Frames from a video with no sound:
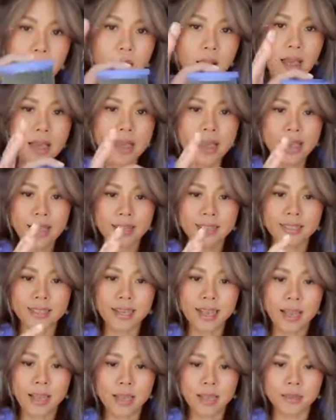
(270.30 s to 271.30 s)
and
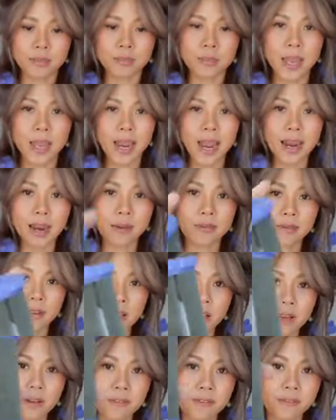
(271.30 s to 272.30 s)
it's made out of
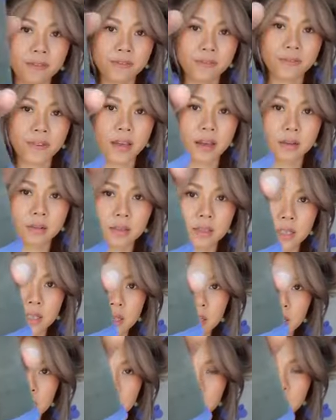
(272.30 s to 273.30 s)
felt,
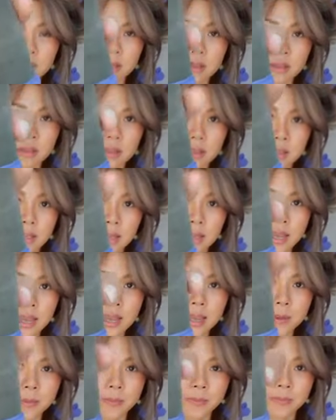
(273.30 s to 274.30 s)

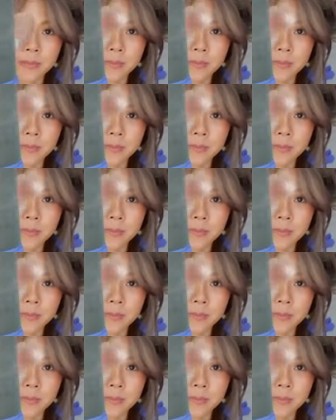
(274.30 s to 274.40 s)
okay?